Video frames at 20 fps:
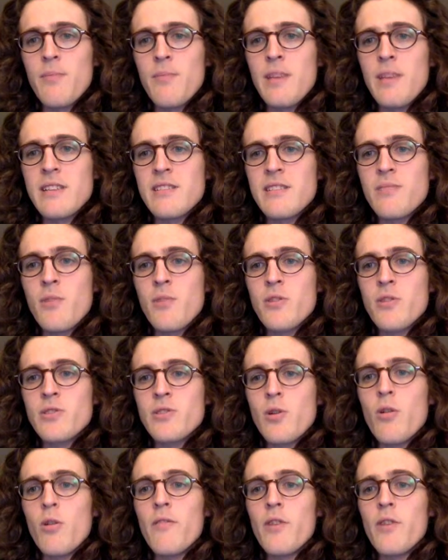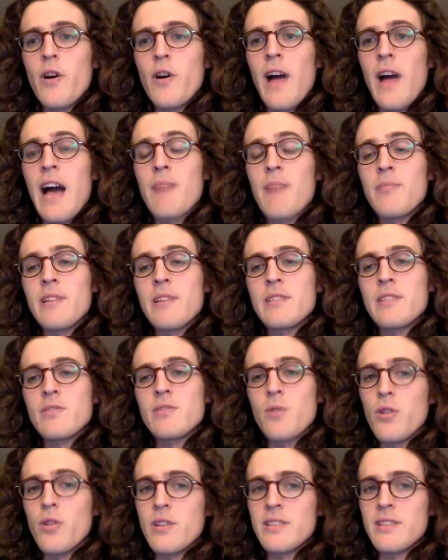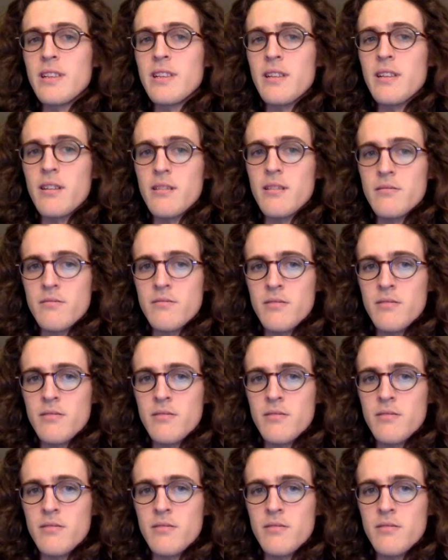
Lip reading: makes the most overall happiness or utility.